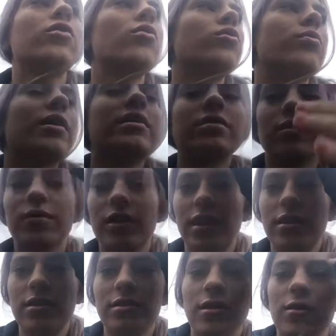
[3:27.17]
No, the rest of it, like
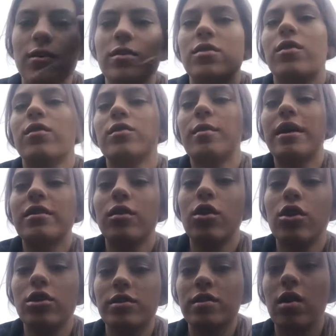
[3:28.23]
the song and stuff, because we had to
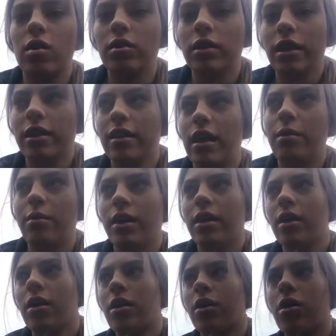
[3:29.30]
learn a song like that. We
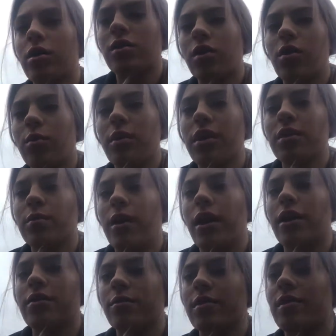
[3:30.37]
got to go with it
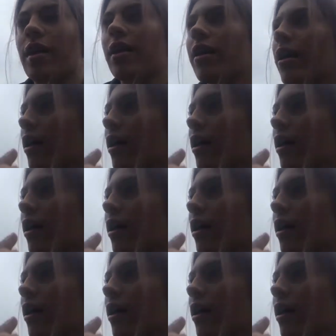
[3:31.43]
twice. One sec.